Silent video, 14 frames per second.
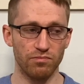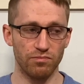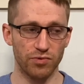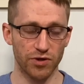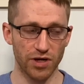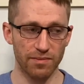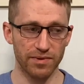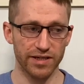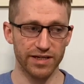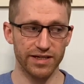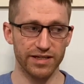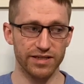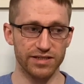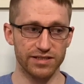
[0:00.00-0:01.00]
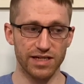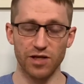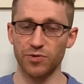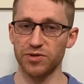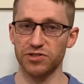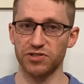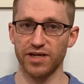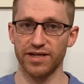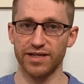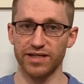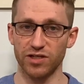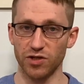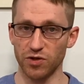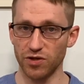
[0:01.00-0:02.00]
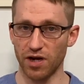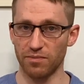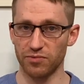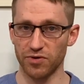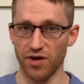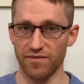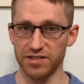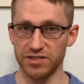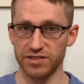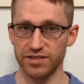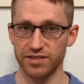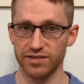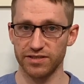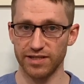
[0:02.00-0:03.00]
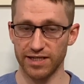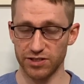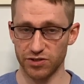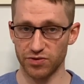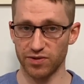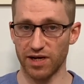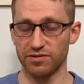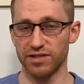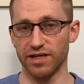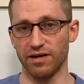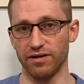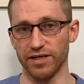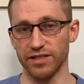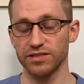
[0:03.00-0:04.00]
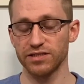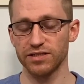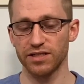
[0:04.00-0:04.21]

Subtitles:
predominantly in southwest China in the Yunnan province and surrounding areas.